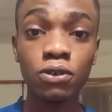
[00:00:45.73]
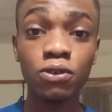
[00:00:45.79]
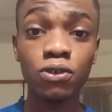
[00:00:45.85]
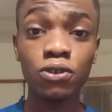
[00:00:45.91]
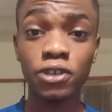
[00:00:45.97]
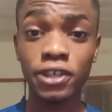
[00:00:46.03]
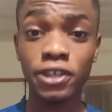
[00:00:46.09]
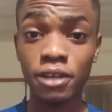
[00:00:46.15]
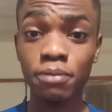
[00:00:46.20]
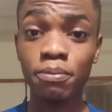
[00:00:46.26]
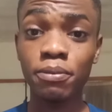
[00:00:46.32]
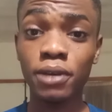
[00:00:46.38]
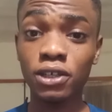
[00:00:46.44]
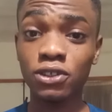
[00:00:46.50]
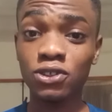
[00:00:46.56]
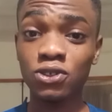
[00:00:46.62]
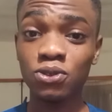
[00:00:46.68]
we'll get
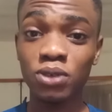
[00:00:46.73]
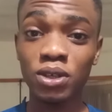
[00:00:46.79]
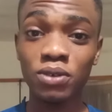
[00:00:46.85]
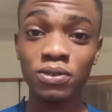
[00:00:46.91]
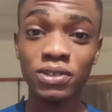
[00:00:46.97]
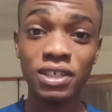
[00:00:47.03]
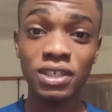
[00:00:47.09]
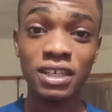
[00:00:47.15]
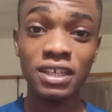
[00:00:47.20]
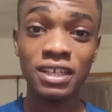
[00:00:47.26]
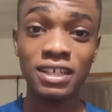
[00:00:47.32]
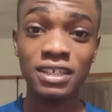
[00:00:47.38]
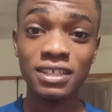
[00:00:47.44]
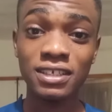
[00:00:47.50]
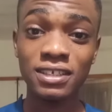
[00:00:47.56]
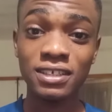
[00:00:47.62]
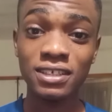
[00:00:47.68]
back to where we
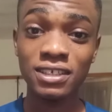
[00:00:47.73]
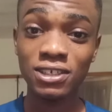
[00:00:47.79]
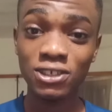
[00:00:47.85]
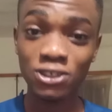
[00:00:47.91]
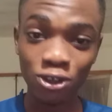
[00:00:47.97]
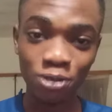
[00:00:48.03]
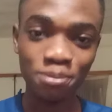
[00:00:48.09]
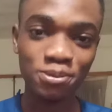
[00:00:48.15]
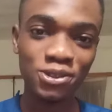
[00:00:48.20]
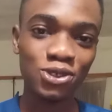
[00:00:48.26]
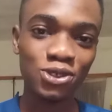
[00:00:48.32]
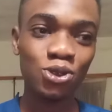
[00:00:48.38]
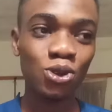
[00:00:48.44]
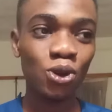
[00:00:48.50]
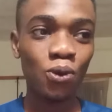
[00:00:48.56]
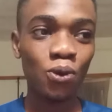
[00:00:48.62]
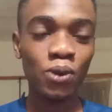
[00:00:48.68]
stopped
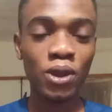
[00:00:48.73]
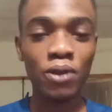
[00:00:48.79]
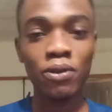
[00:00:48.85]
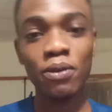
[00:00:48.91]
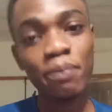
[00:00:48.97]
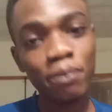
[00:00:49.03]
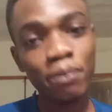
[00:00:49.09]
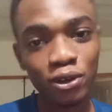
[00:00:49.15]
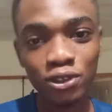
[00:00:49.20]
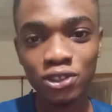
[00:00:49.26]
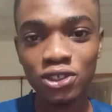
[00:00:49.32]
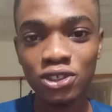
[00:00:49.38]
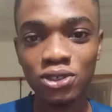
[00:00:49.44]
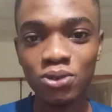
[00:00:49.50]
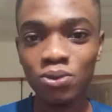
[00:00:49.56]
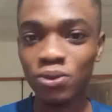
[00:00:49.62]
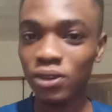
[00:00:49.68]
or where we
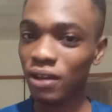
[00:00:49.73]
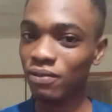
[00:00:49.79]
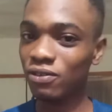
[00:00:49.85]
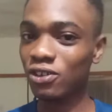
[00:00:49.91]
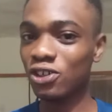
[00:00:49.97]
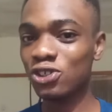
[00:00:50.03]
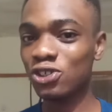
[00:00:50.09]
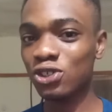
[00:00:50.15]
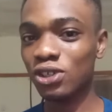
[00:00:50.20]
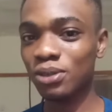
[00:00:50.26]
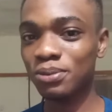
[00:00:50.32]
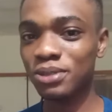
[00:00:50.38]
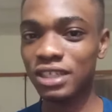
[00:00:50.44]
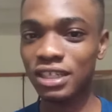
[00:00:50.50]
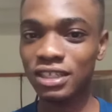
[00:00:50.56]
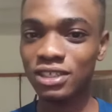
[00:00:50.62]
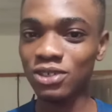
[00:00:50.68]
paused we have not stopped
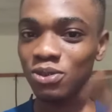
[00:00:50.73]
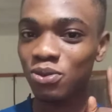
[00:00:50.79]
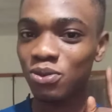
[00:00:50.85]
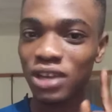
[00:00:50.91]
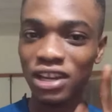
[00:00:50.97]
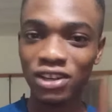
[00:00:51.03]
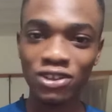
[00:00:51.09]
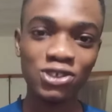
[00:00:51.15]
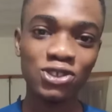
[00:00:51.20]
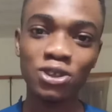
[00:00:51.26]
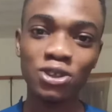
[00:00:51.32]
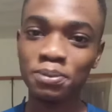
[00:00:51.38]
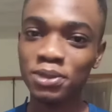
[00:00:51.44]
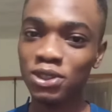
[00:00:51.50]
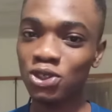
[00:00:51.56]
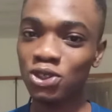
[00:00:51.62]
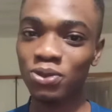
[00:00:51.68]
yet we are not
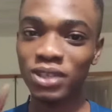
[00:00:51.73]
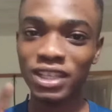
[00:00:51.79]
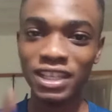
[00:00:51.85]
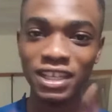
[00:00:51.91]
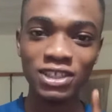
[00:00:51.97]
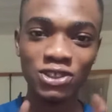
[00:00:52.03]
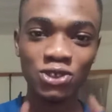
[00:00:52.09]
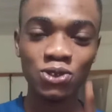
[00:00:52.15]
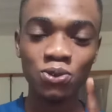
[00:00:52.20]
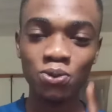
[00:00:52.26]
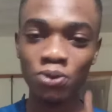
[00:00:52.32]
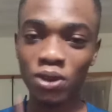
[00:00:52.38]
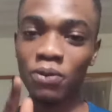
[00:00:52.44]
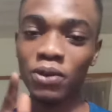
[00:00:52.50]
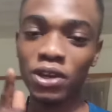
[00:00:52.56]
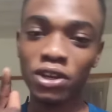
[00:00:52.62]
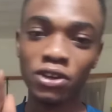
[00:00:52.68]
stopping till we get to
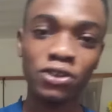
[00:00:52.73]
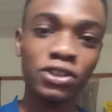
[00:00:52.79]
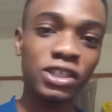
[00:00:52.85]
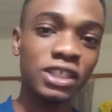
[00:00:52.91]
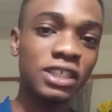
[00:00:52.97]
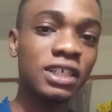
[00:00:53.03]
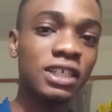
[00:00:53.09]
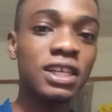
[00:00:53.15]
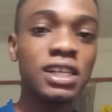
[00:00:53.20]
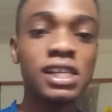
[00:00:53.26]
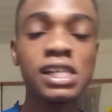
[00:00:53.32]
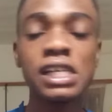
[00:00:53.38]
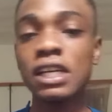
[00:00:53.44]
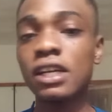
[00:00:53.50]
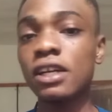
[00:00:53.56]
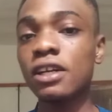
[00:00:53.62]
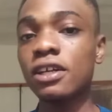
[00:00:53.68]
where we're going
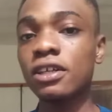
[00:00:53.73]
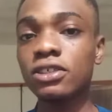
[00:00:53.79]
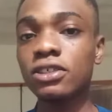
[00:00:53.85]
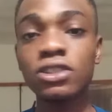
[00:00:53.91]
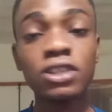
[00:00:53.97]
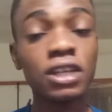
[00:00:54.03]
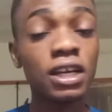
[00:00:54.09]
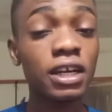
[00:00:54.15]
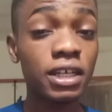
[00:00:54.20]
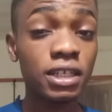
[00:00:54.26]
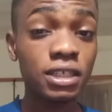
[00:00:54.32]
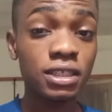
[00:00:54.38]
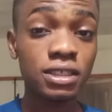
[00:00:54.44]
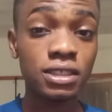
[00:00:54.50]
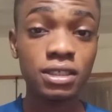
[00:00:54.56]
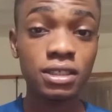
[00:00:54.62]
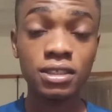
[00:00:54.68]
so
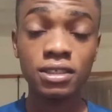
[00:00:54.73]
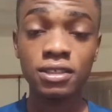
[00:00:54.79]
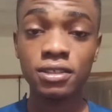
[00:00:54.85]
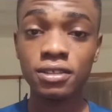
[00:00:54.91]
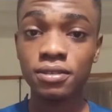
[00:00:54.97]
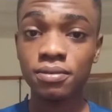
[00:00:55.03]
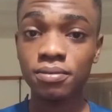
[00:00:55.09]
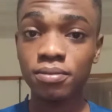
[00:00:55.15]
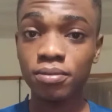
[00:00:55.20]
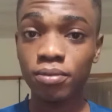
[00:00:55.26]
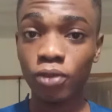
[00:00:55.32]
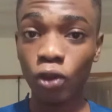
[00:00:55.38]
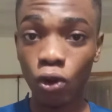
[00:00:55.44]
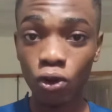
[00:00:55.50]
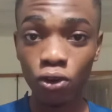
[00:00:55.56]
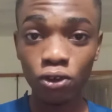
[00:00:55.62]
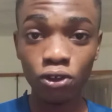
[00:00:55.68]
guys
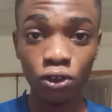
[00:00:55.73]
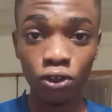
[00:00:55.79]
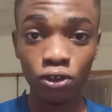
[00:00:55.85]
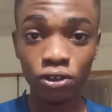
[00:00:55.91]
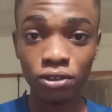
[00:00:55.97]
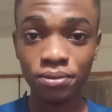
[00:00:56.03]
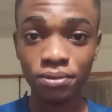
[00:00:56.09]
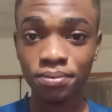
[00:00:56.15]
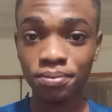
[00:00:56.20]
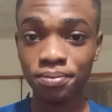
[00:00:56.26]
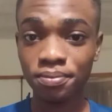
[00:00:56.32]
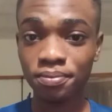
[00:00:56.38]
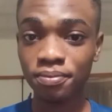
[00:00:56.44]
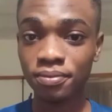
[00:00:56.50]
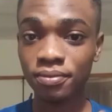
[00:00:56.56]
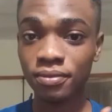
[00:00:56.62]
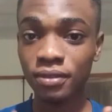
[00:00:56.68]
hold on
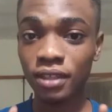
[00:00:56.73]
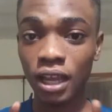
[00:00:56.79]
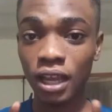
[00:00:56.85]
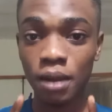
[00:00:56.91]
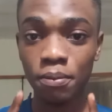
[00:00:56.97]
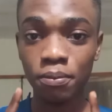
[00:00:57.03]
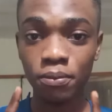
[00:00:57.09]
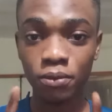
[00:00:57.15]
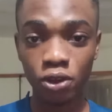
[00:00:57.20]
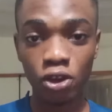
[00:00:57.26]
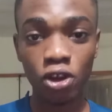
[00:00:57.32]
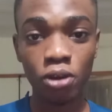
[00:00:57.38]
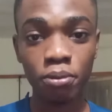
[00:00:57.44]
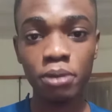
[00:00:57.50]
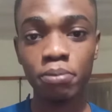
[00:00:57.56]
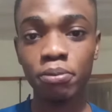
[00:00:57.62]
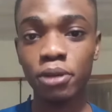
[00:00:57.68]
i'm
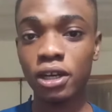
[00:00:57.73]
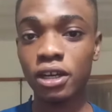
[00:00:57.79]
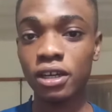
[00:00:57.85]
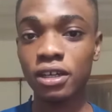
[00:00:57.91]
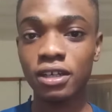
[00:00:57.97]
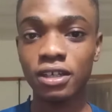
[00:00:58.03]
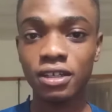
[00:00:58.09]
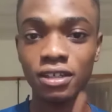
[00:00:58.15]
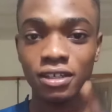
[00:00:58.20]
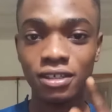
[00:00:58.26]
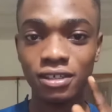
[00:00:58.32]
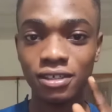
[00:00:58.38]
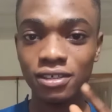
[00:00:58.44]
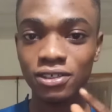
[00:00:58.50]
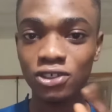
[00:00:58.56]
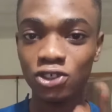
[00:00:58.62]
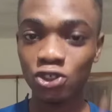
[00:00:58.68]
coming back
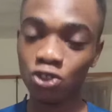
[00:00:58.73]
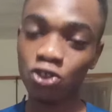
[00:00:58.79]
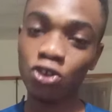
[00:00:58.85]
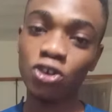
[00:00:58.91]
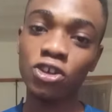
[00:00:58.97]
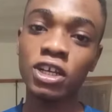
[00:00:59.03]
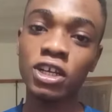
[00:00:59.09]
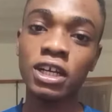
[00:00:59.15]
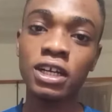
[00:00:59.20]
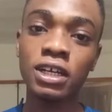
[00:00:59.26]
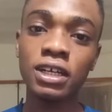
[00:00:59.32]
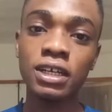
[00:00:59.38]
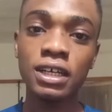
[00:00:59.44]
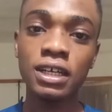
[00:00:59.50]
stronger.